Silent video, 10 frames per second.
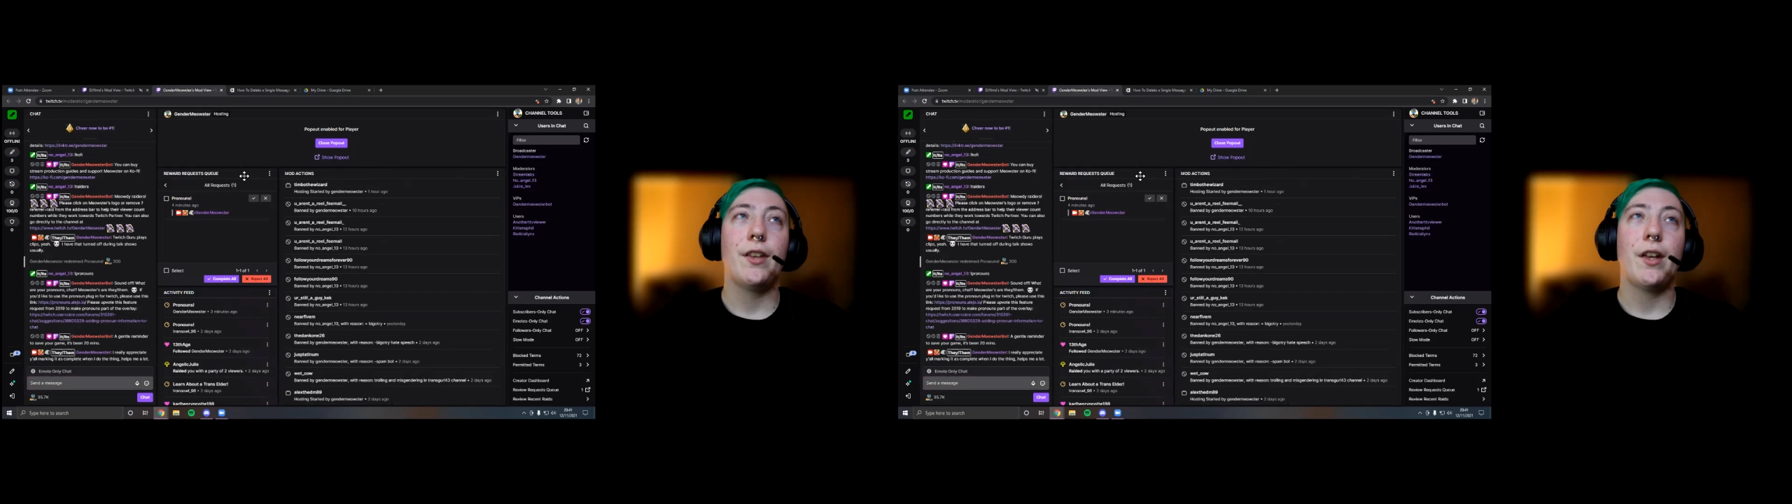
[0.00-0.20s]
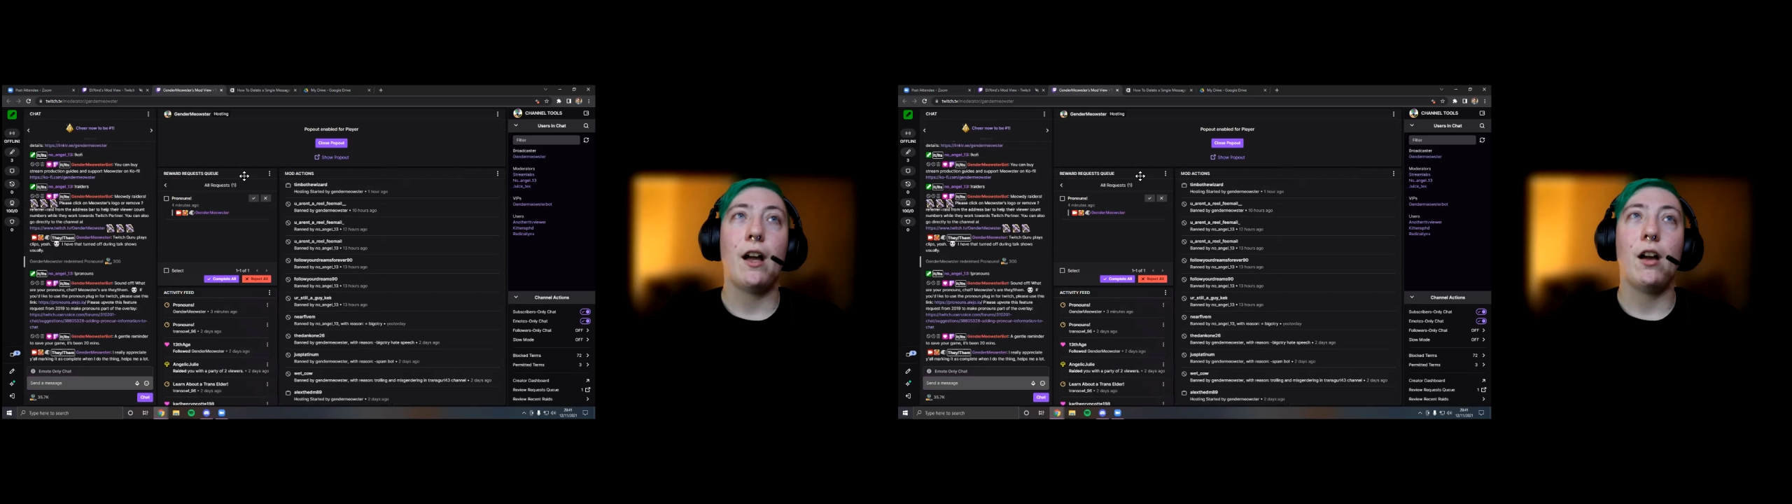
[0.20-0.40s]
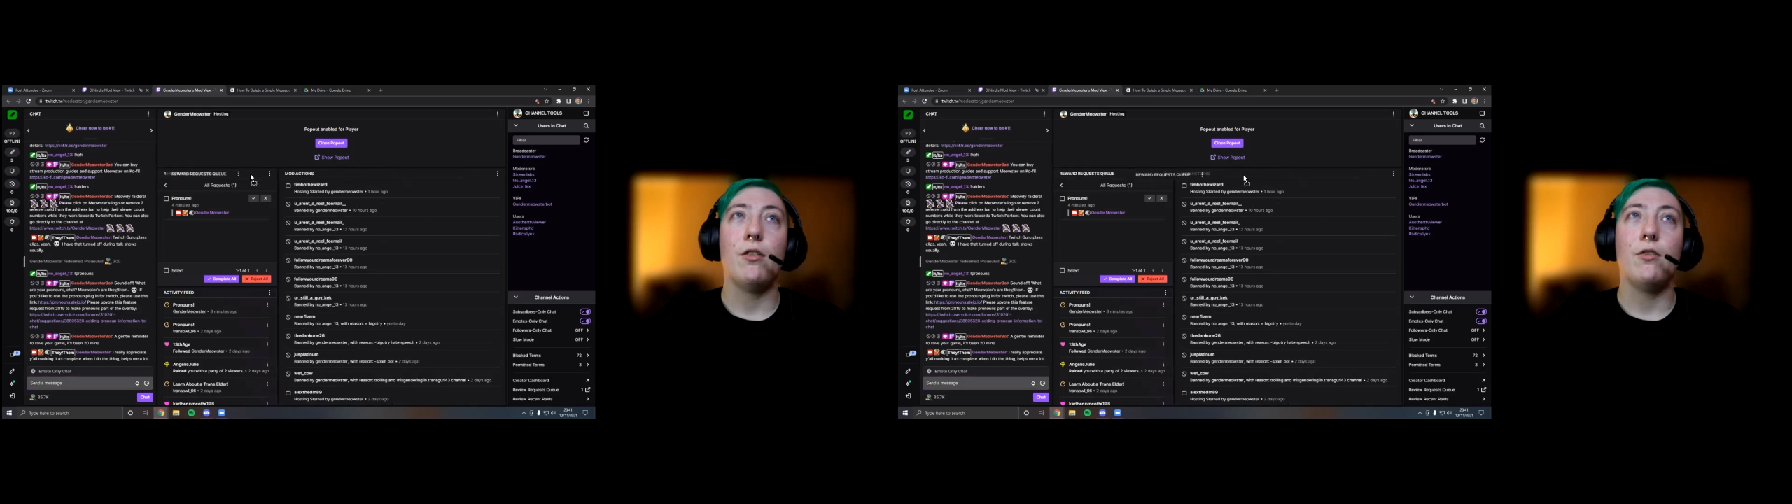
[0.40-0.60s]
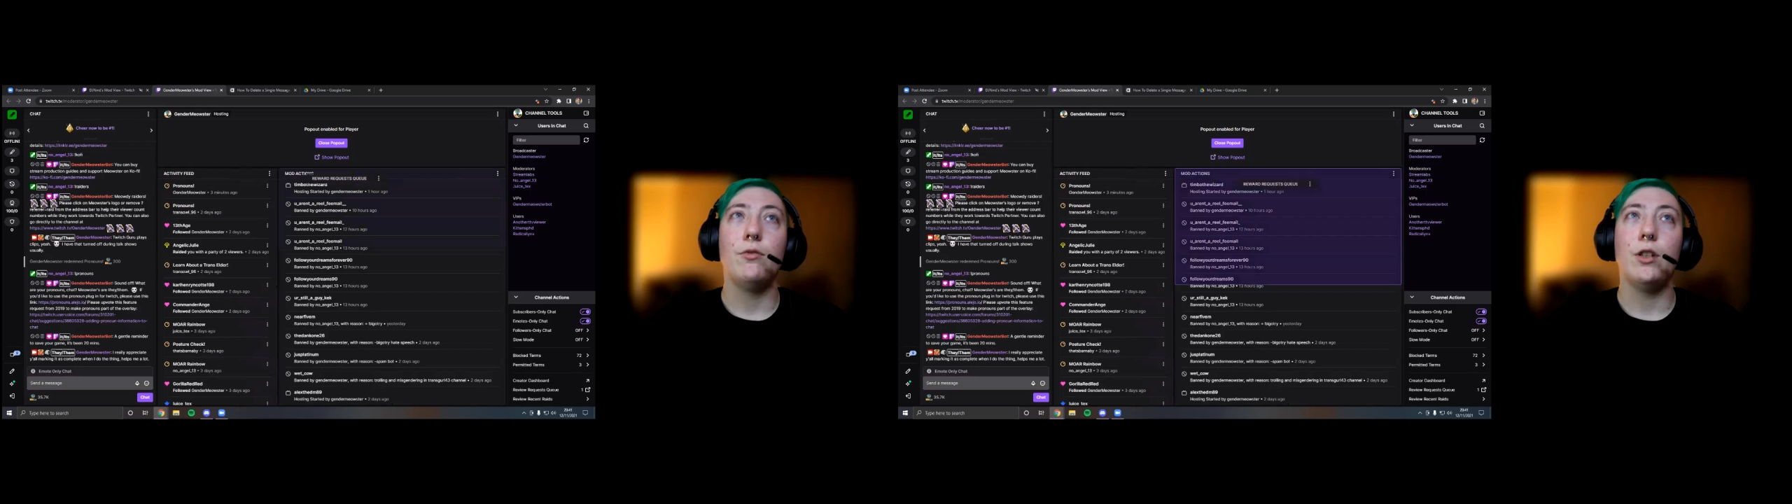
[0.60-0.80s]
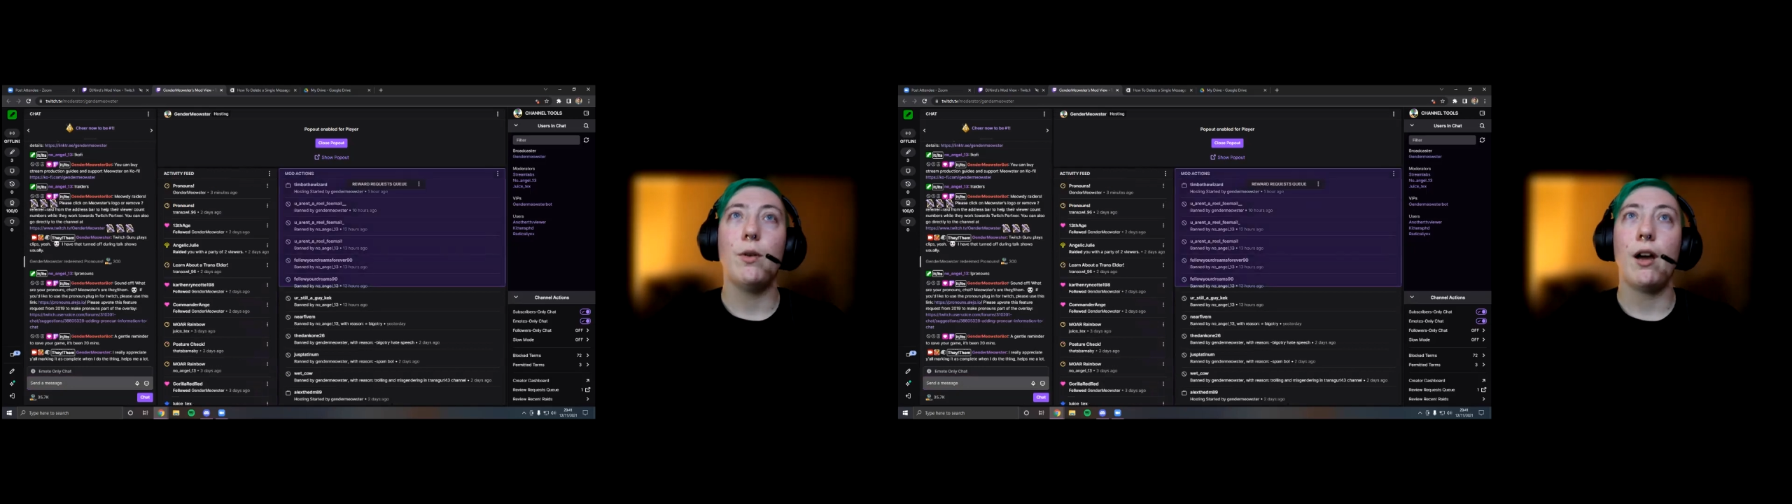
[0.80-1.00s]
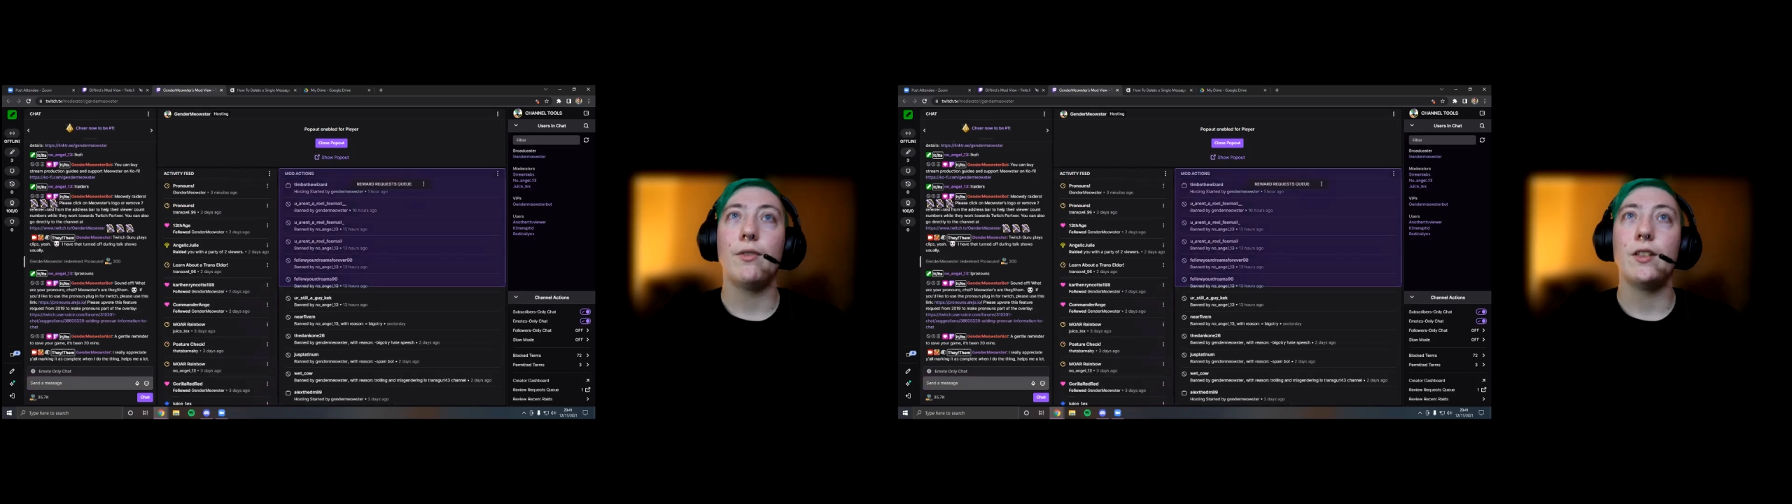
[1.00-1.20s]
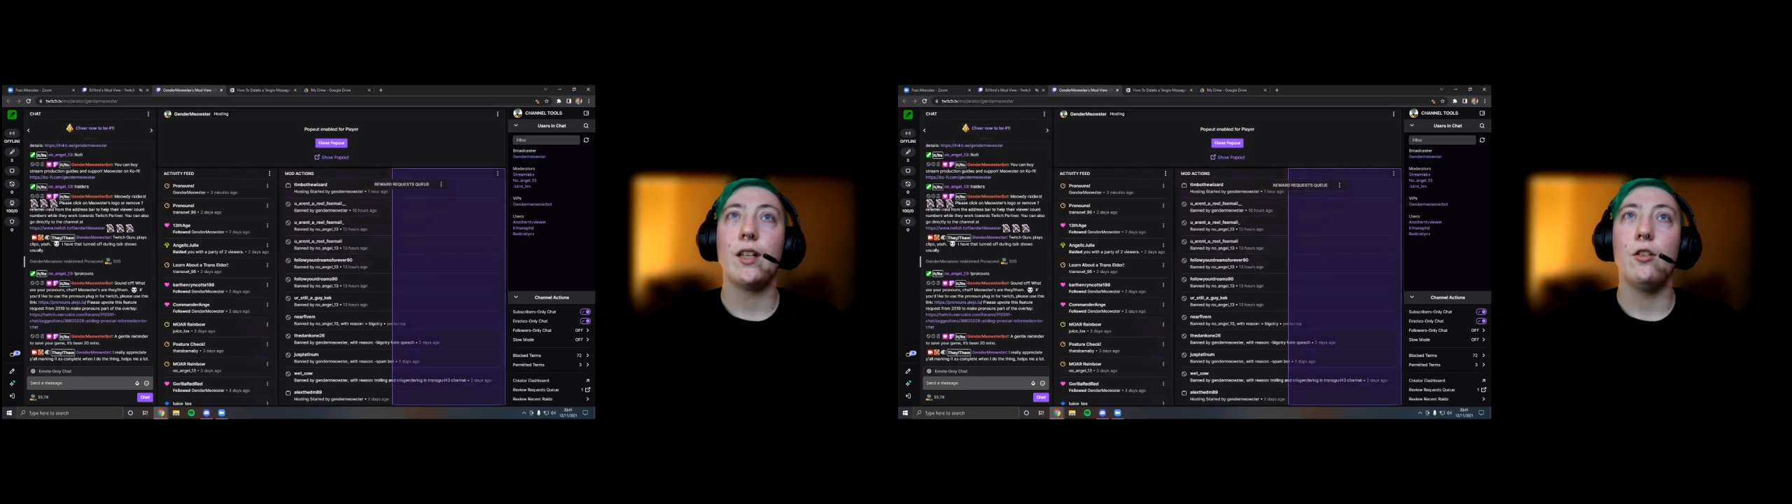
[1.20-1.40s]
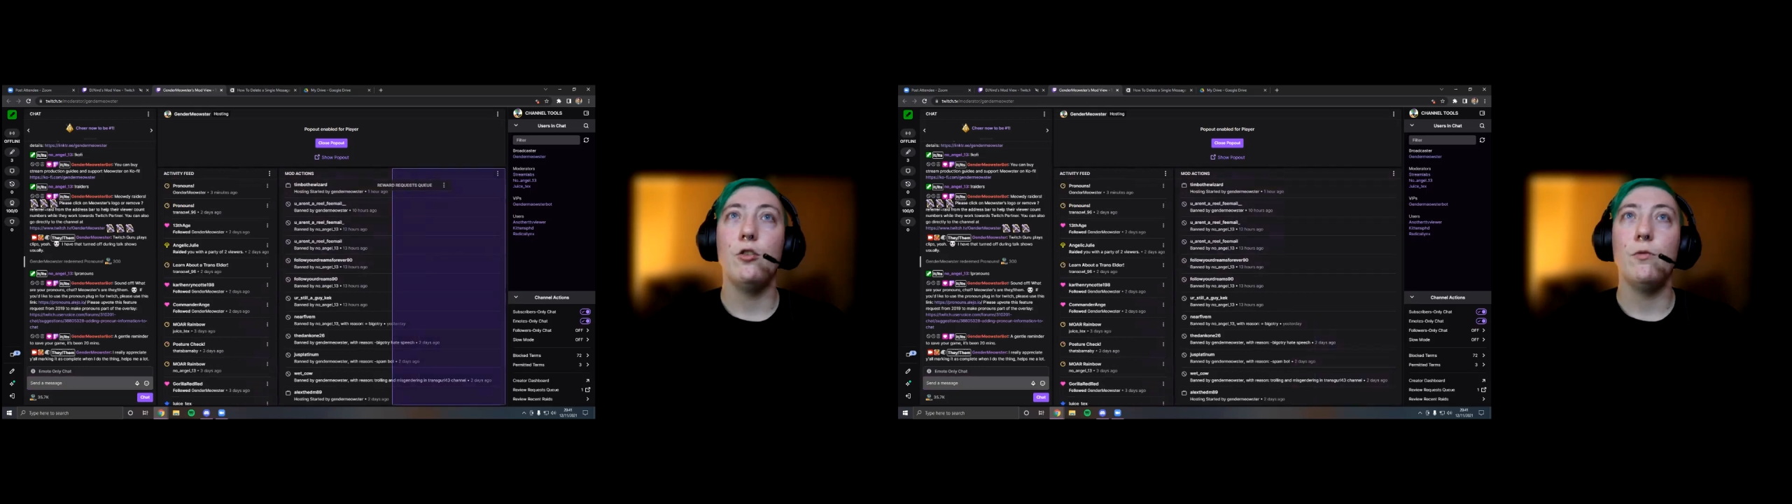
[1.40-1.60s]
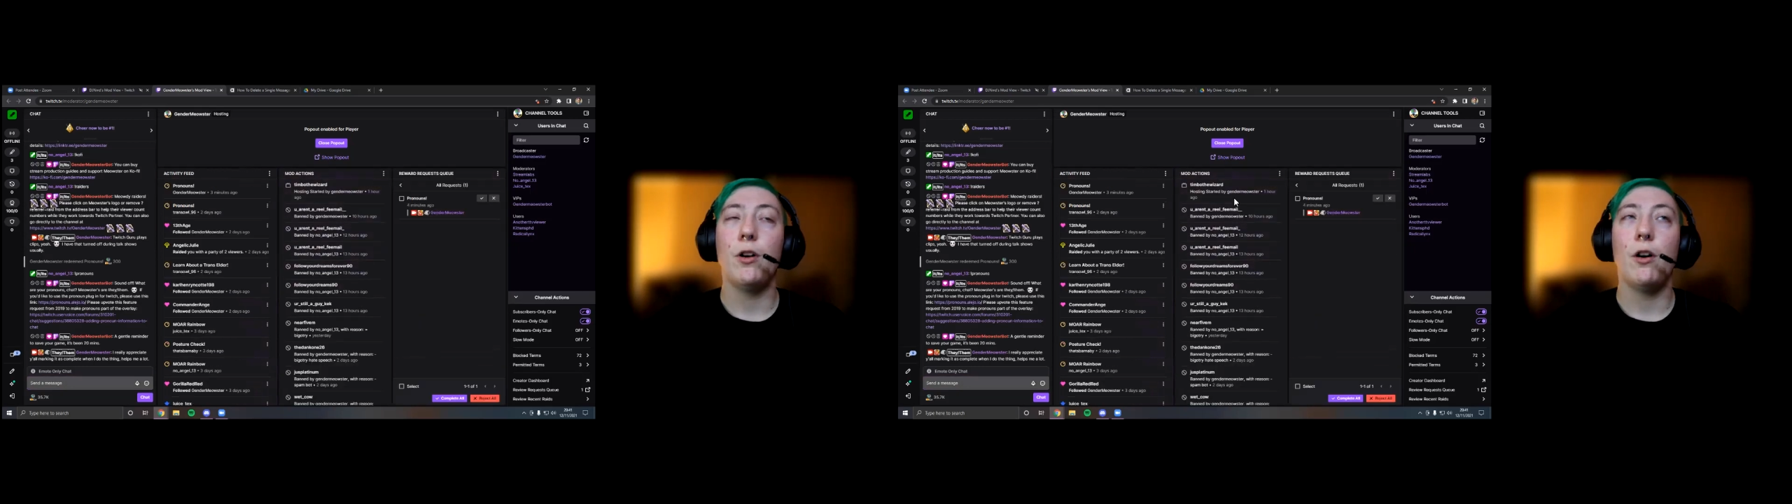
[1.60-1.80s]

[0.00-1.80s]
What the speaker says: how you have it set up.